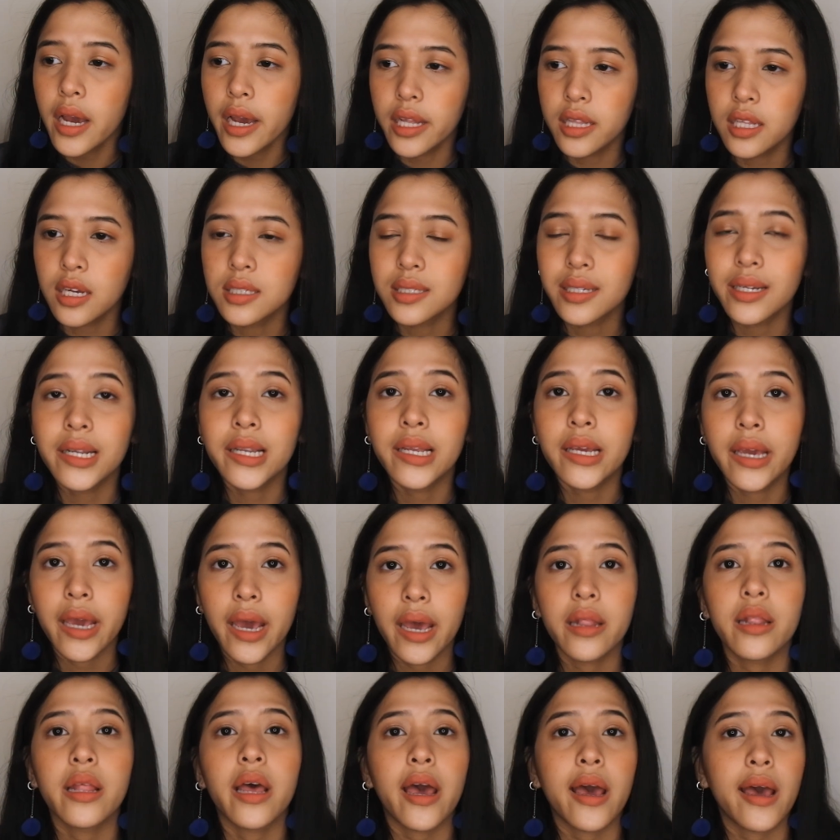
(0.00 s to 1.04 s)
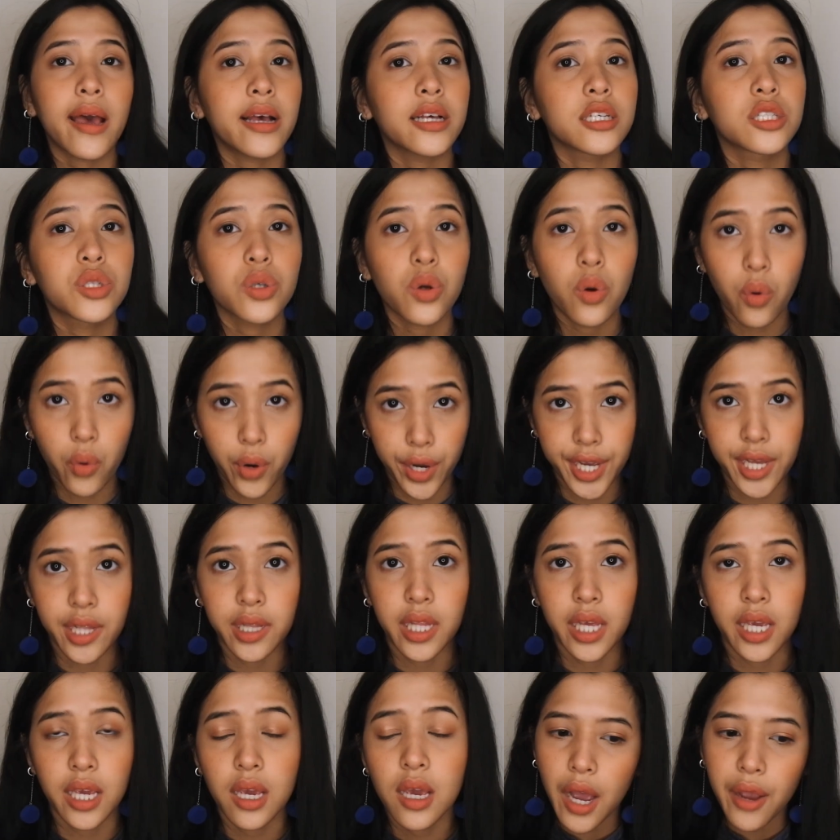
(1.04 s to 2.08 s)
It doesn't get as
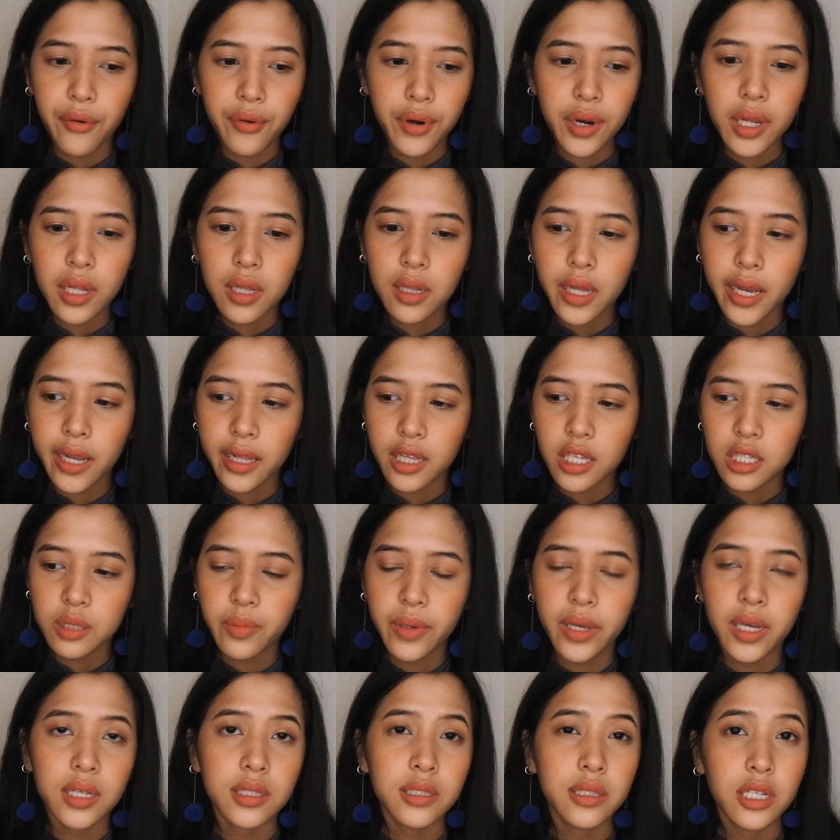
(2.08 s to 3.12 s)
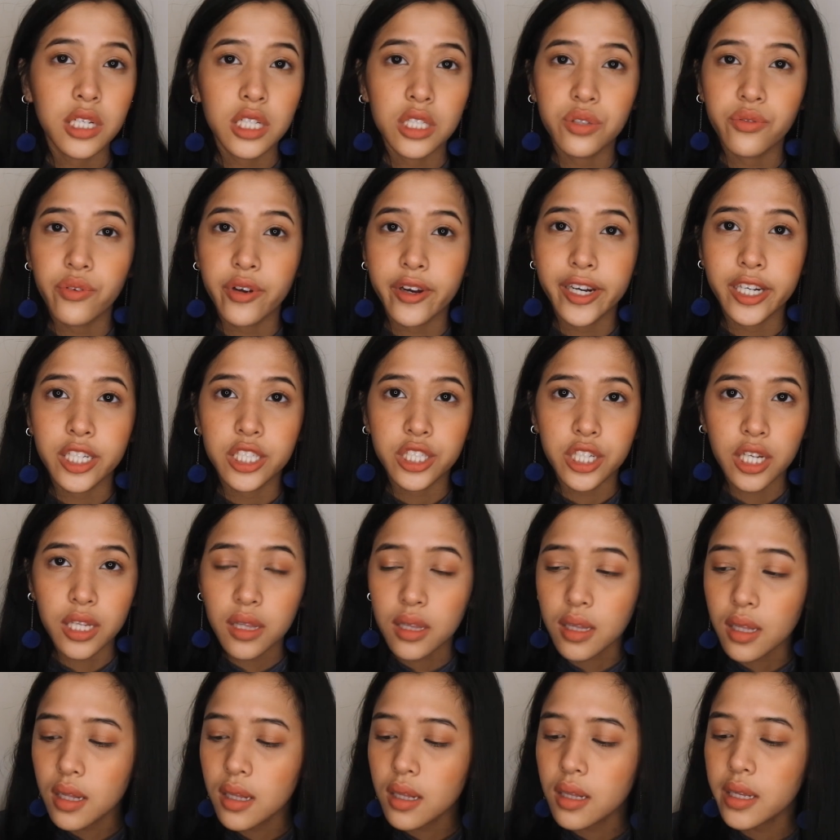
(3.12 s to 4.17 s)
oily. I really like this because it is very
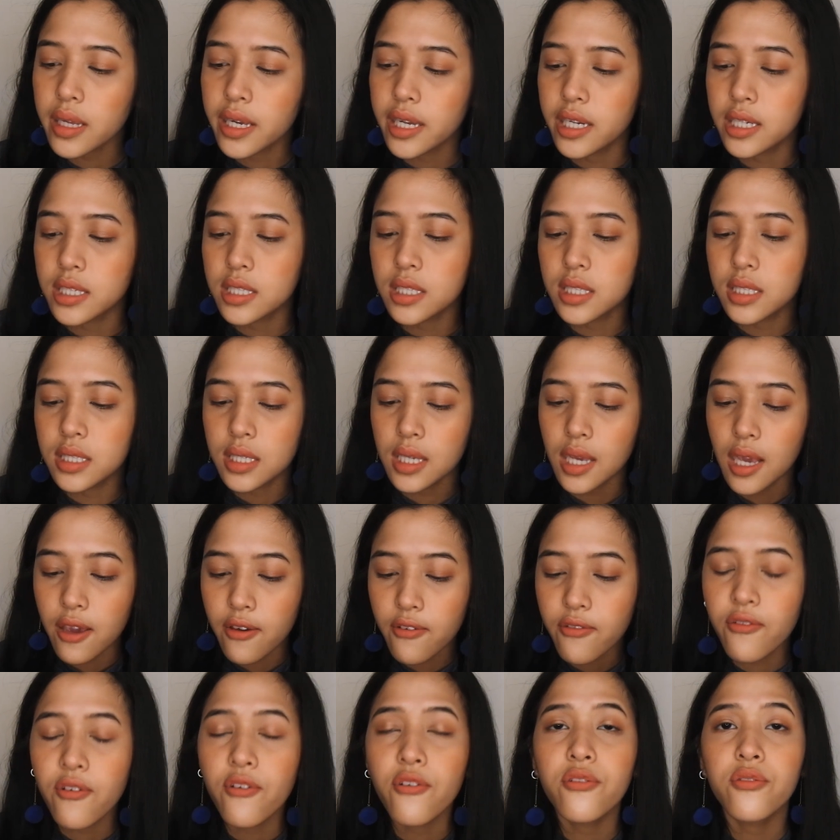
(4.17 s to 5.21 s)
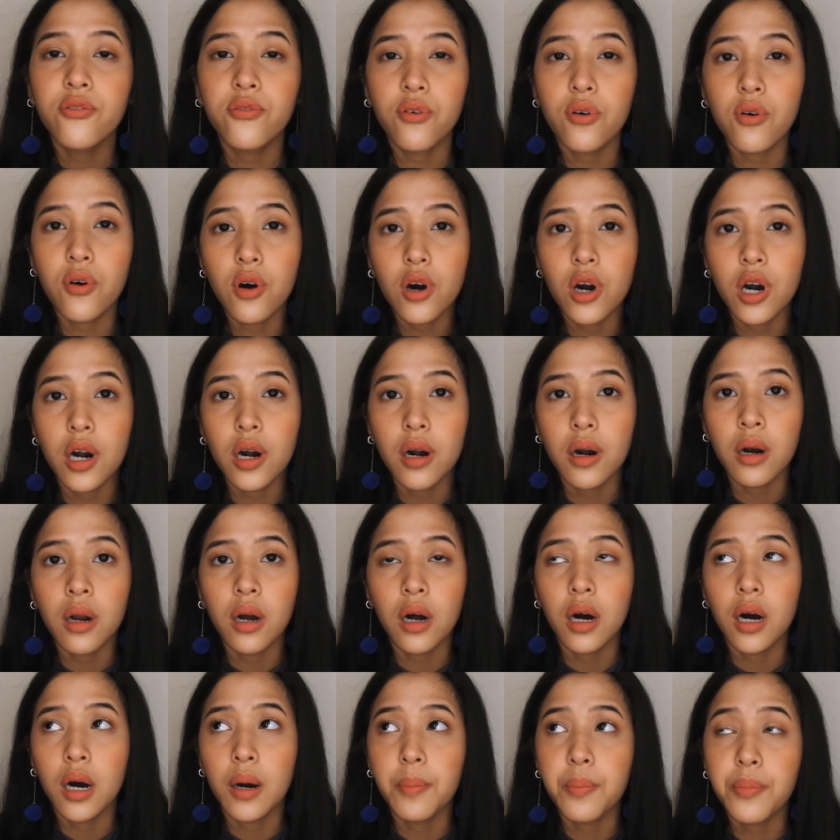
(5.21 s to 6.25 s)
gentle. It is safe
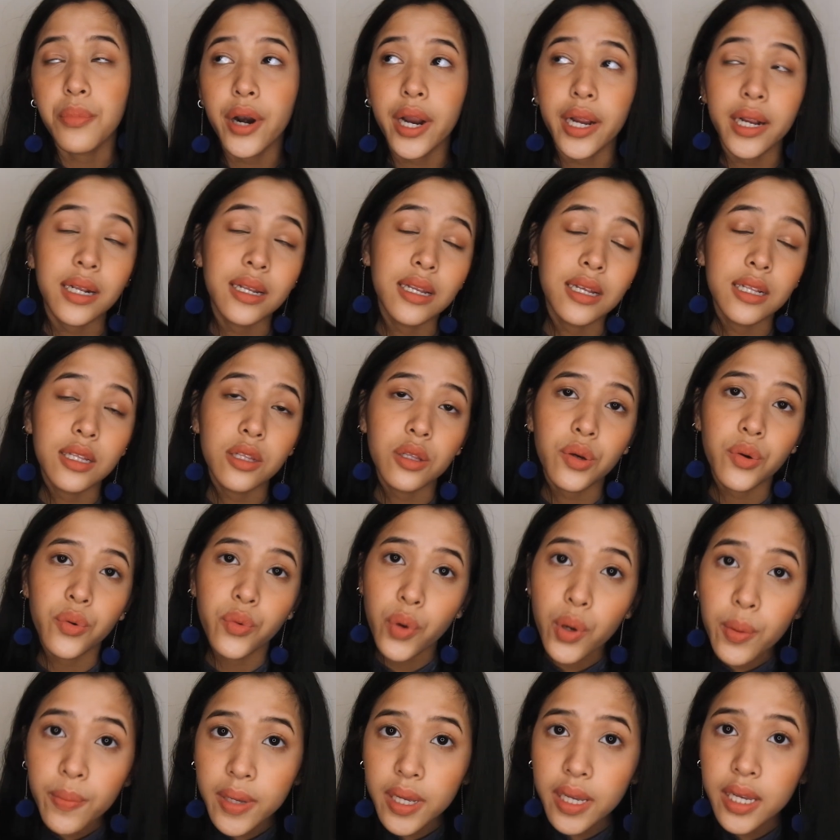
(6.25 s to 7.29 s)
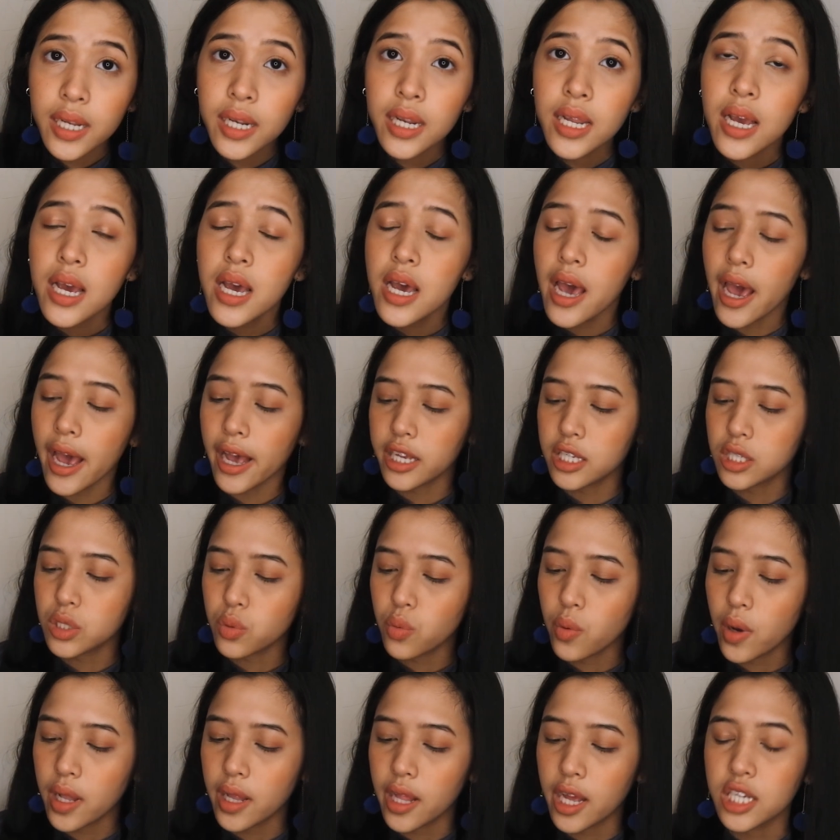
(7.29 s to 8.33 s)
for pregnant women
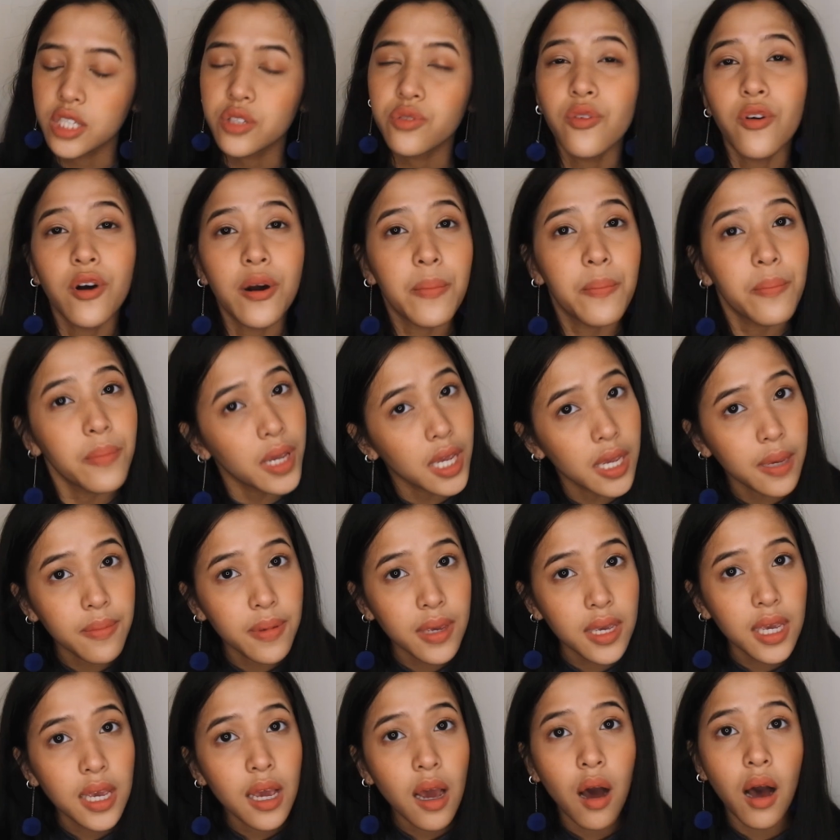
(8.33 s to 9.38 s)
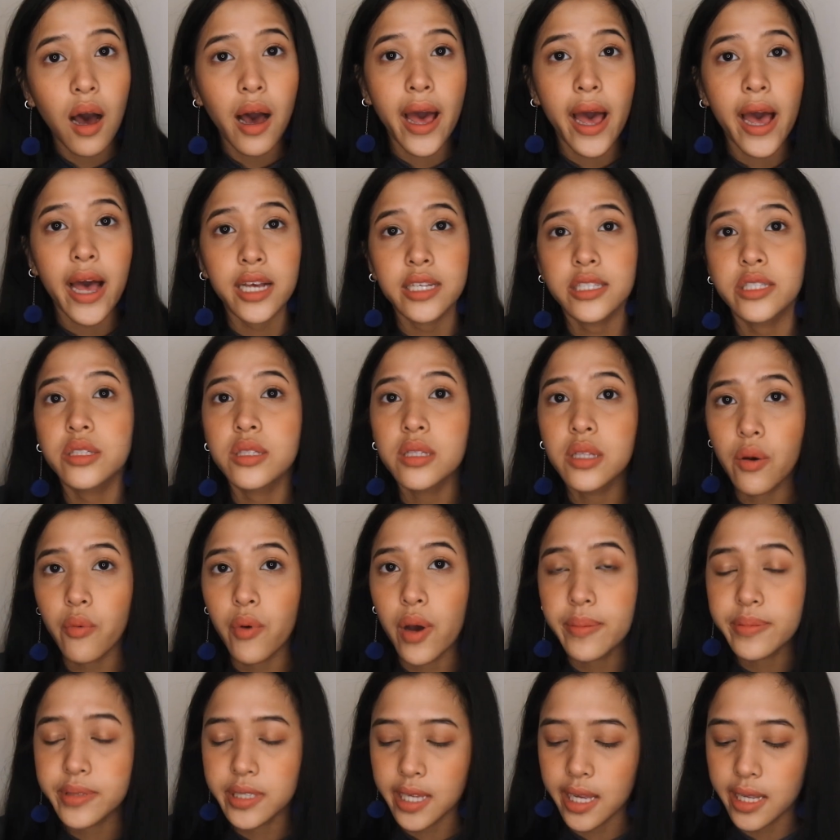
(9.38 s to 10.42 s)
as well as for baby, as the
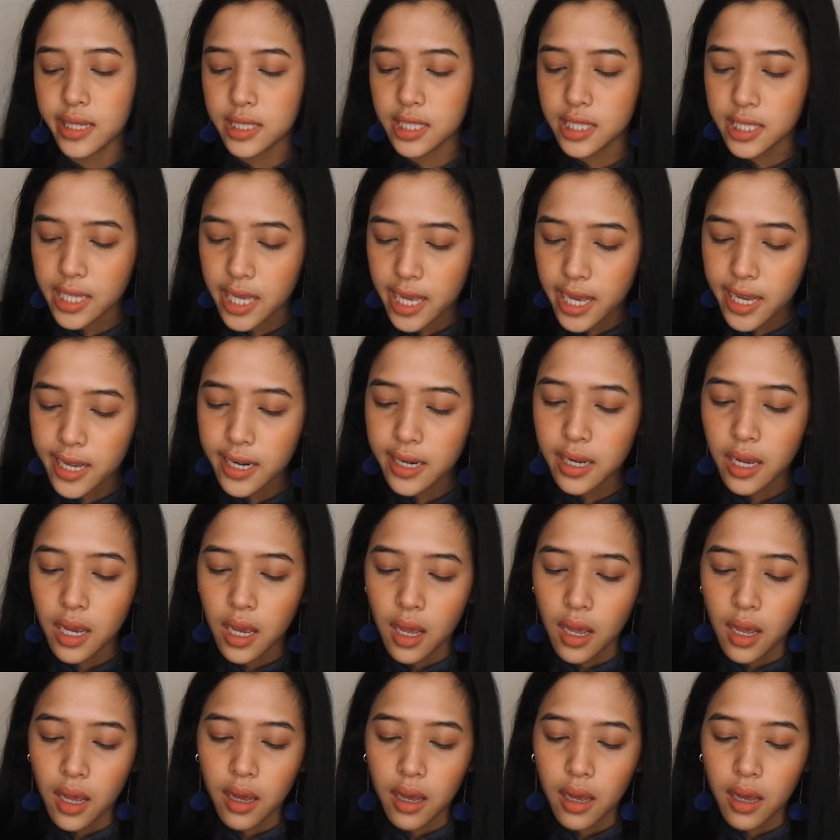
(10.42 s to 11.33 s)
website said.